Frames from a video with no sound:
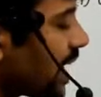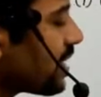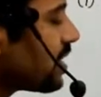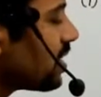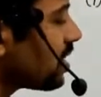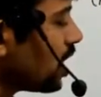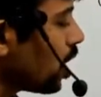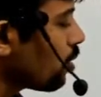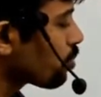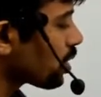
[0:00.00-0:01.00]
then the
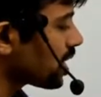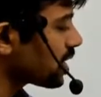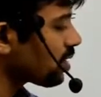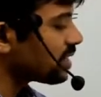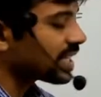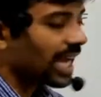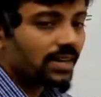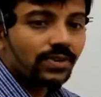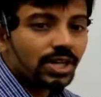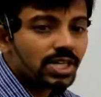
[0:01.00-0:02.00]
product of the tan
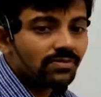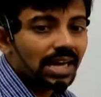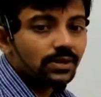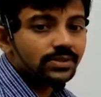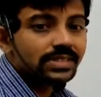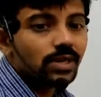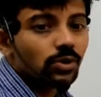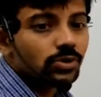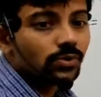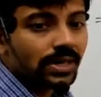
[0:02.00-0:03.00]
function value is equal
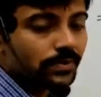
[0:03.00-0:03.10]
to 1.